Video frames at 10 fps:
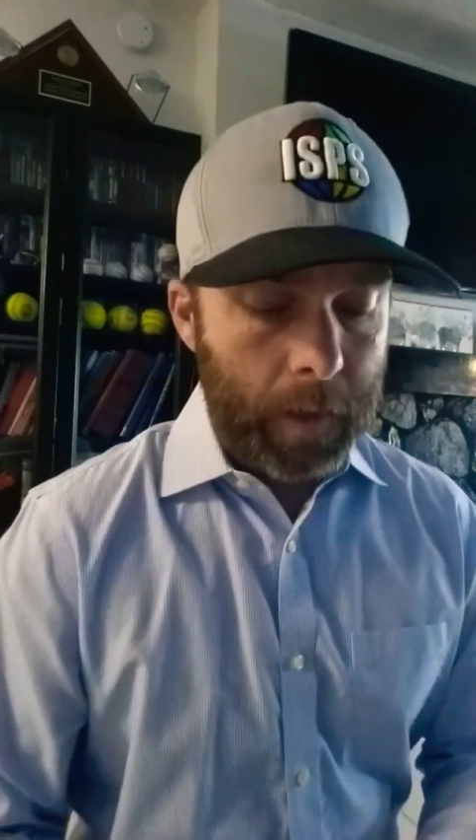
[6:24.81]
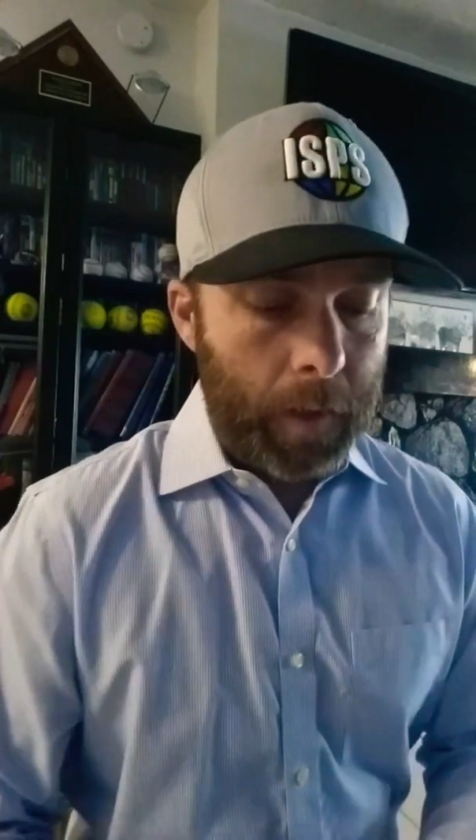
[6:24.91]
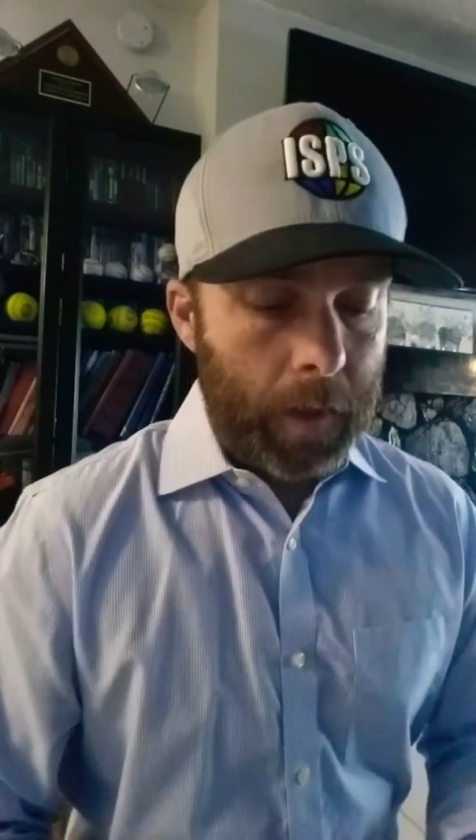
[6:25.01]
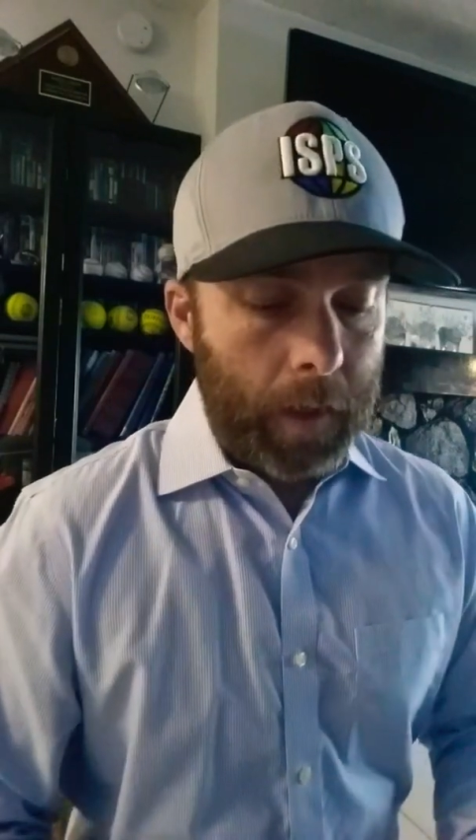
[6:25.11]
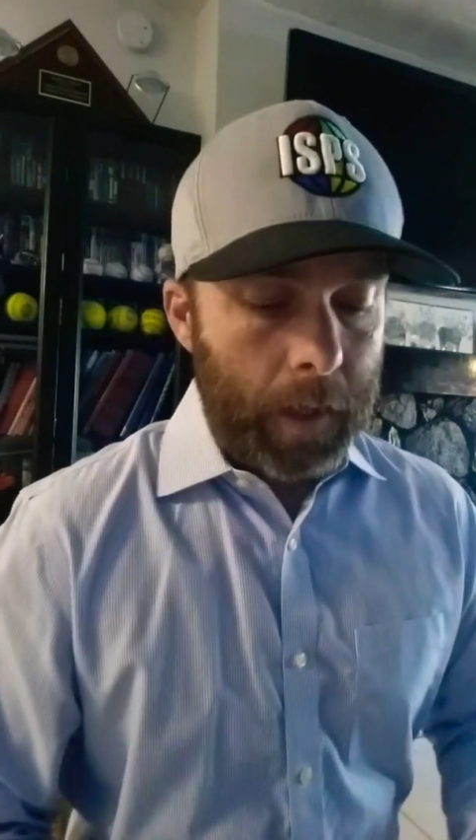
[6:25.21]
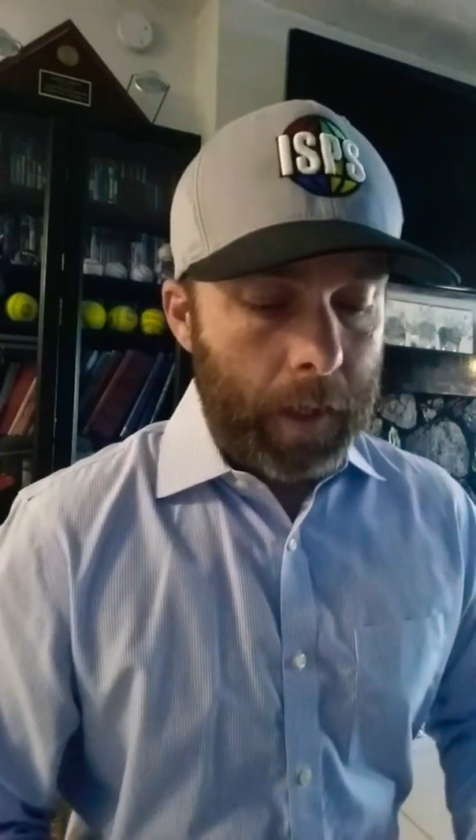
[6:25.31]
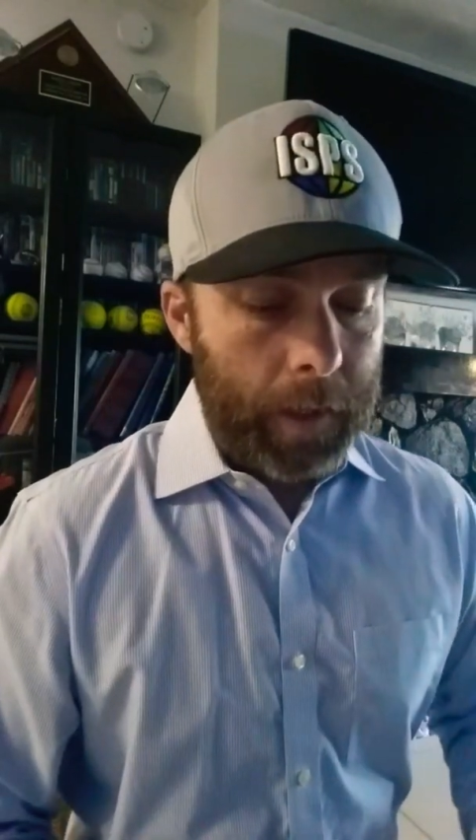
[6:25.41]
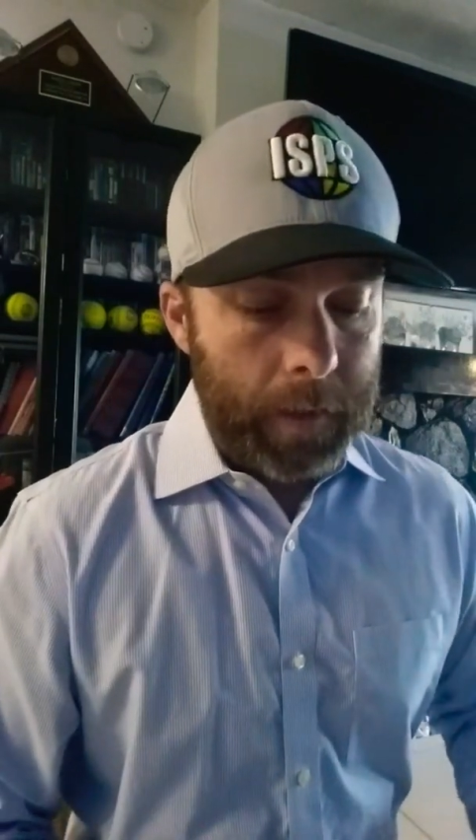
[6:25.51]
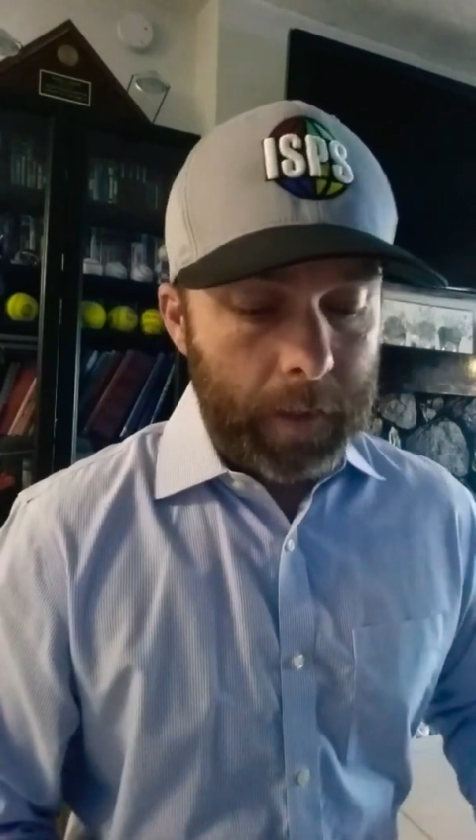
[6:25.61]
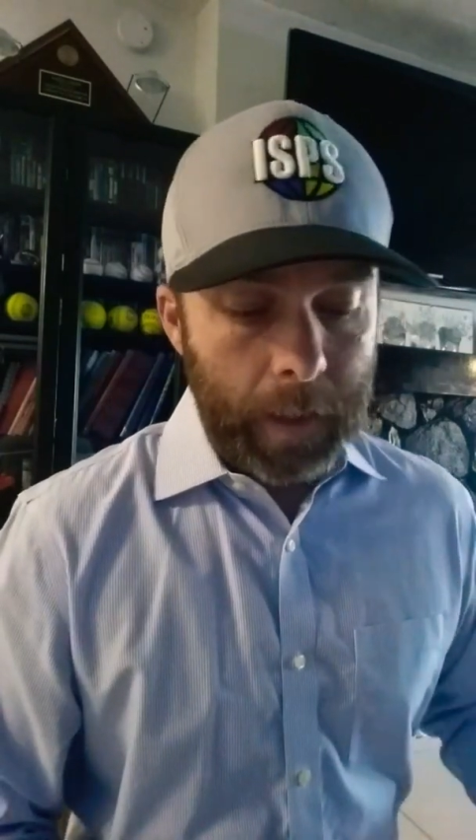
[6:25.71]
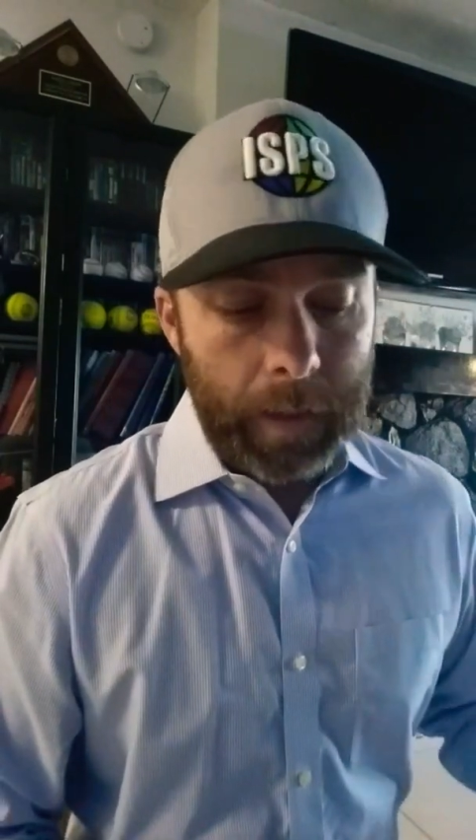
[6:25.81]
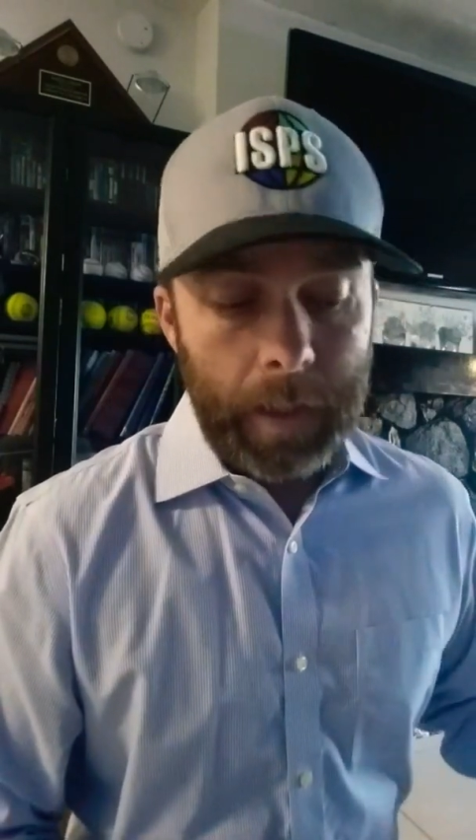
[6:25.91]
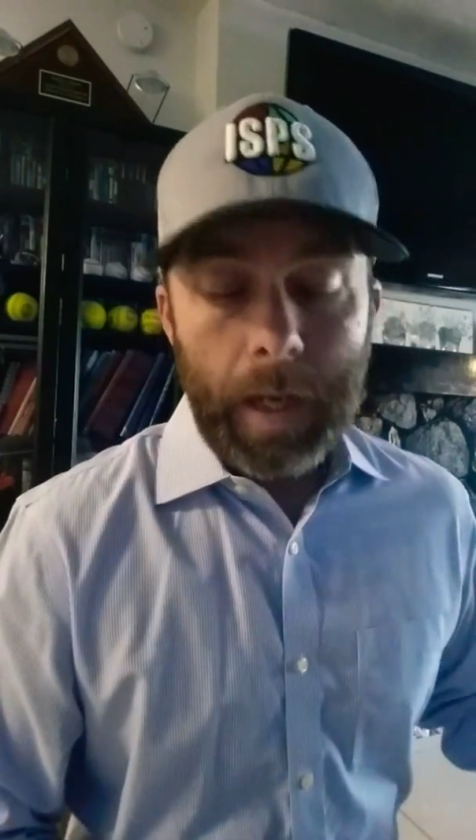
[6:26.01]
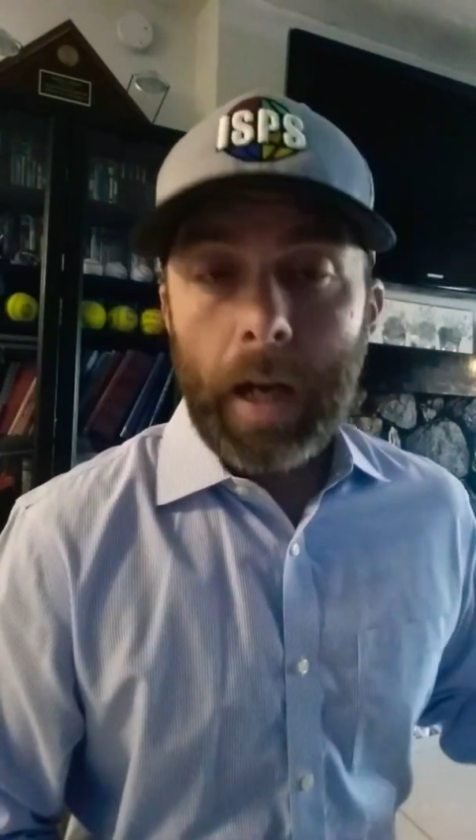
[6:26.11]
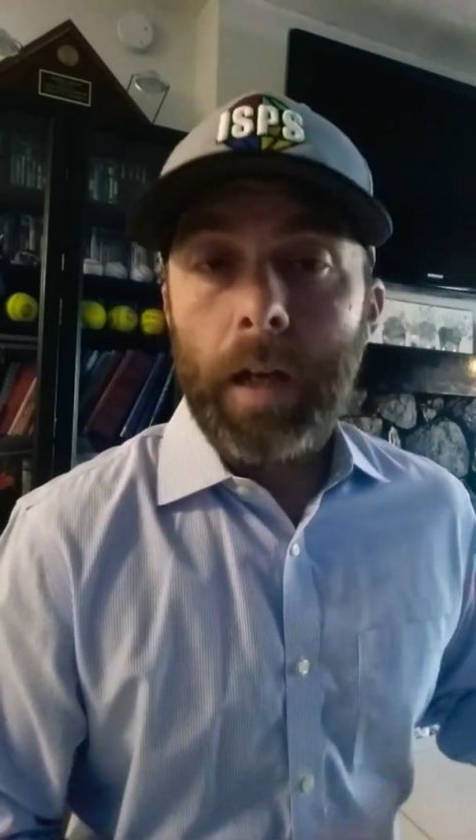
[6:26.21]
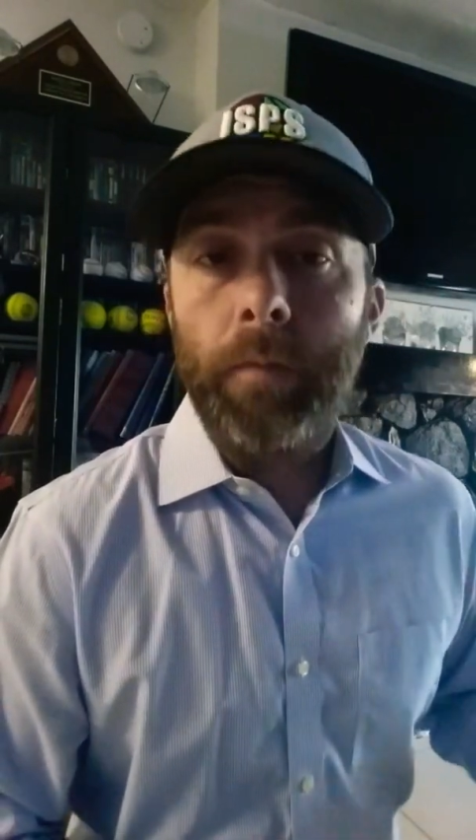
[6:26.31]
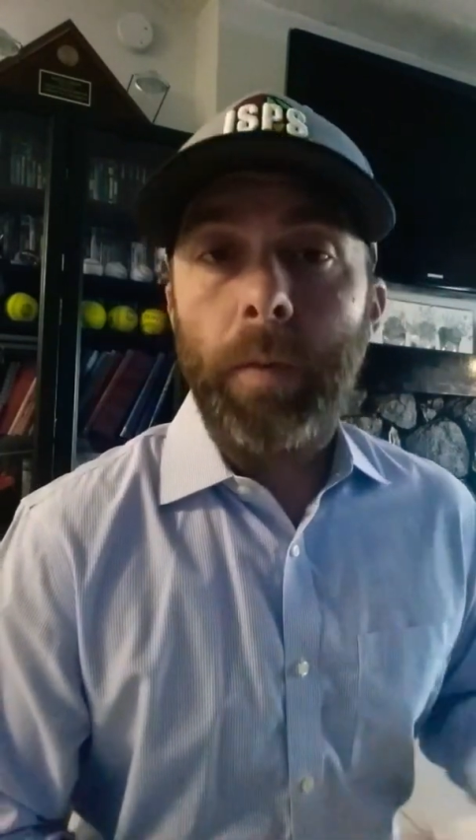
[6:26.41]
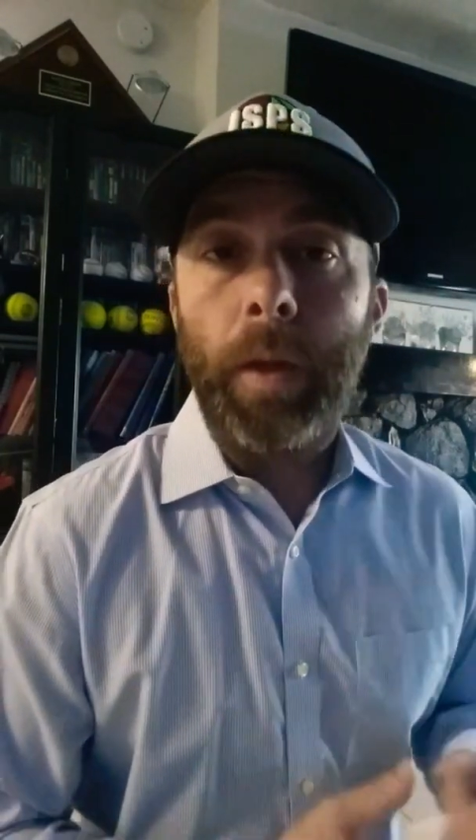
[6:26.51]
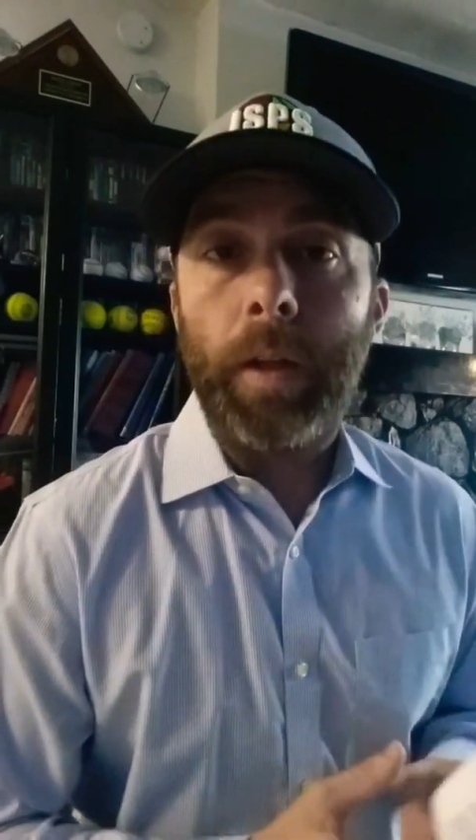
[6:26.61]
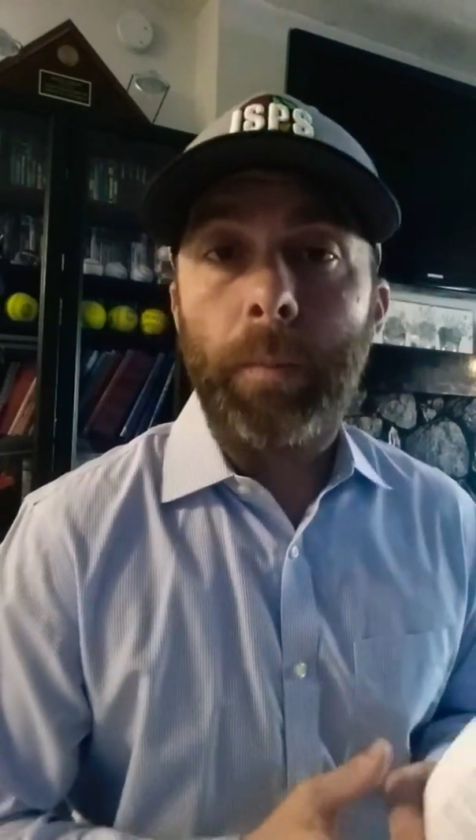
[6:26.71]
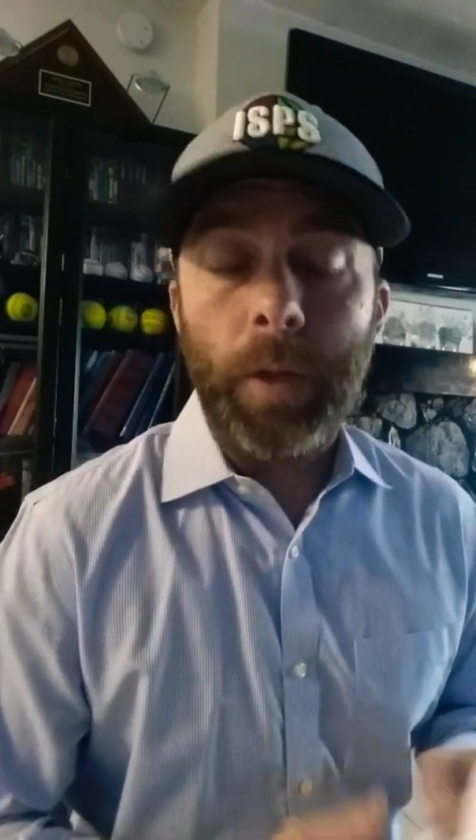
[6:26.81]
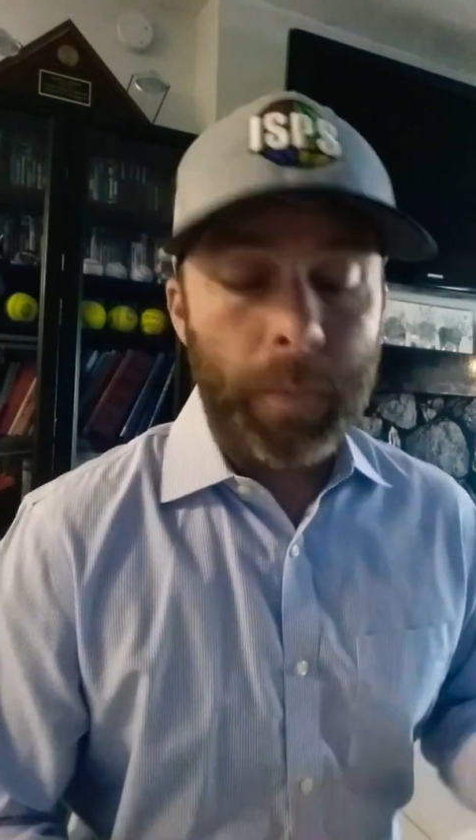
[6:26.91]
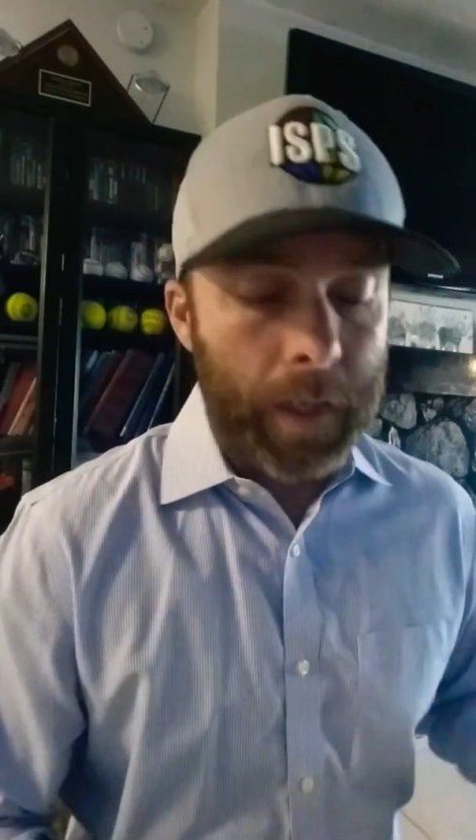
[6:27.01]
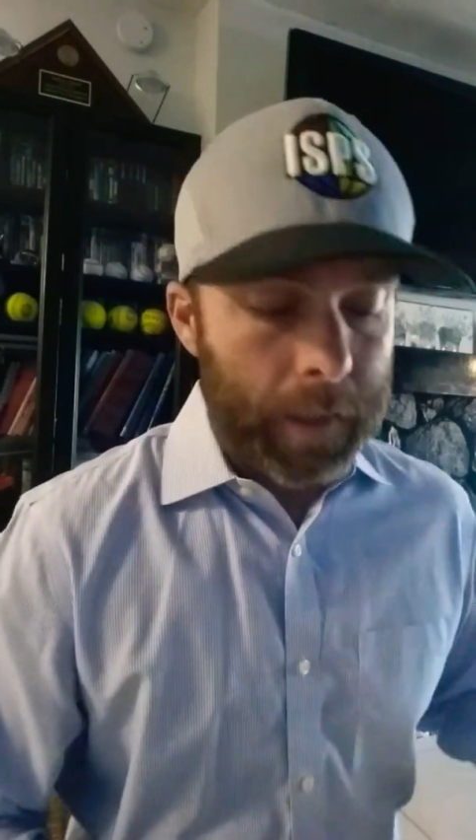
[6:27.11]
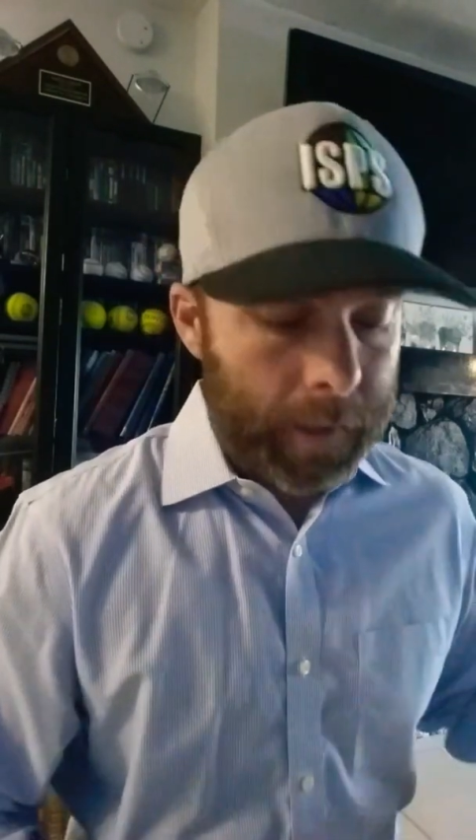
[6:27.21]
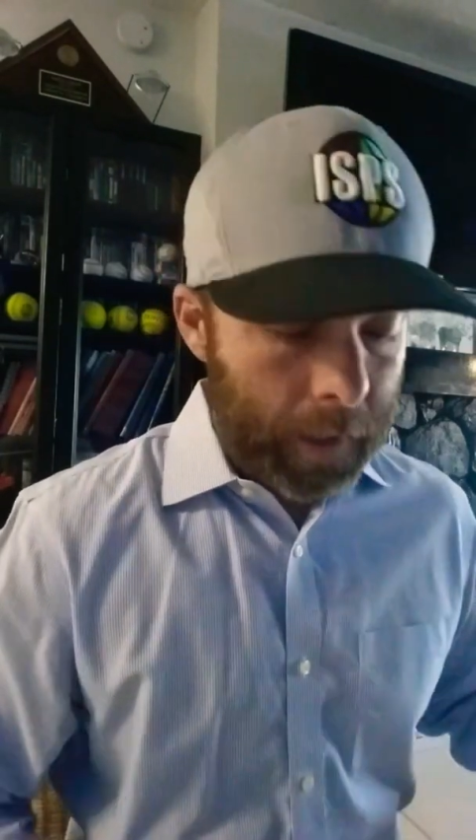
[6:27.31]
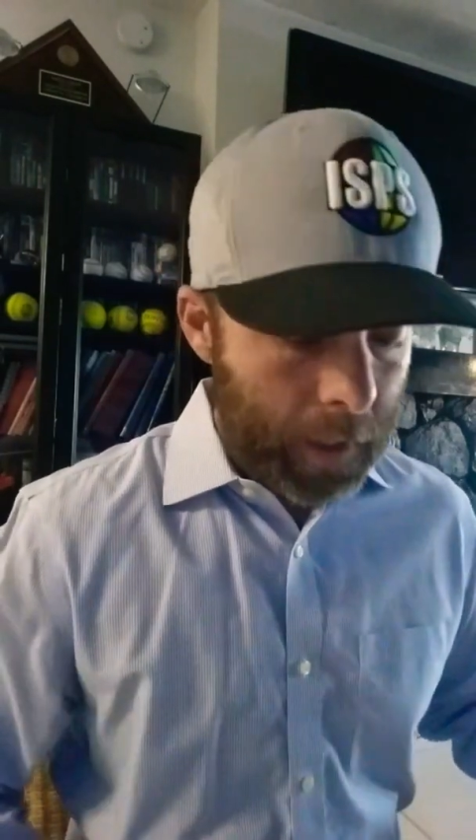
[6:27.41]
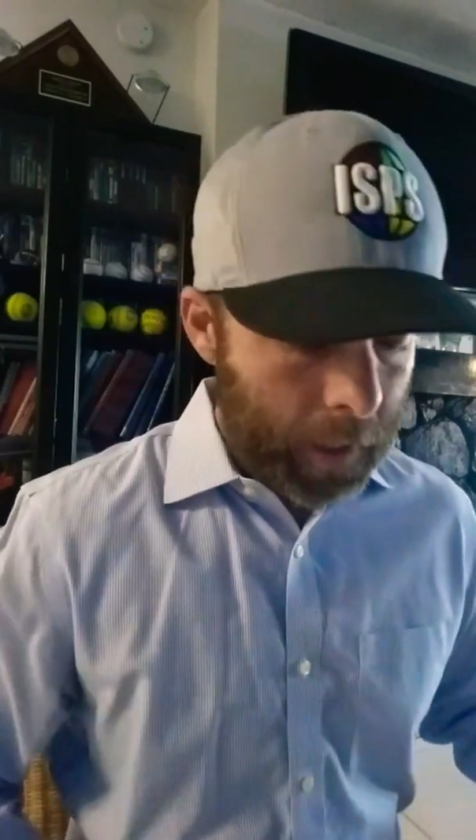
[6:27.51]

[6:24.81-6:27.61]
It did not come from the WBSC,